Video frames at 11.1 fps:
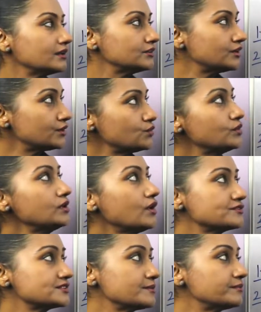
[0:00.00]
The rule
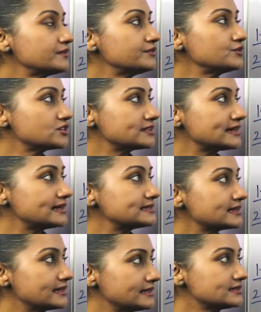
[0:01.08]
of simple future tense
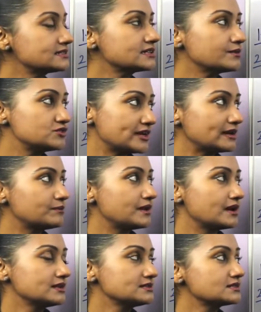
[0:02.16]
is subject
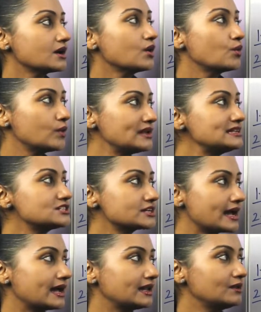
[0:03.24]
plus will
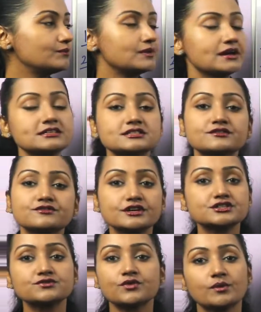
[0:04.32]
shall plus
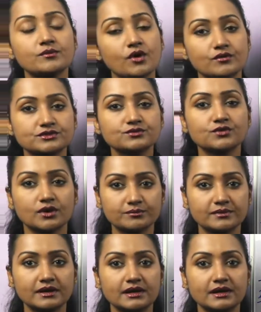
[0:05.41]
first form of the verb.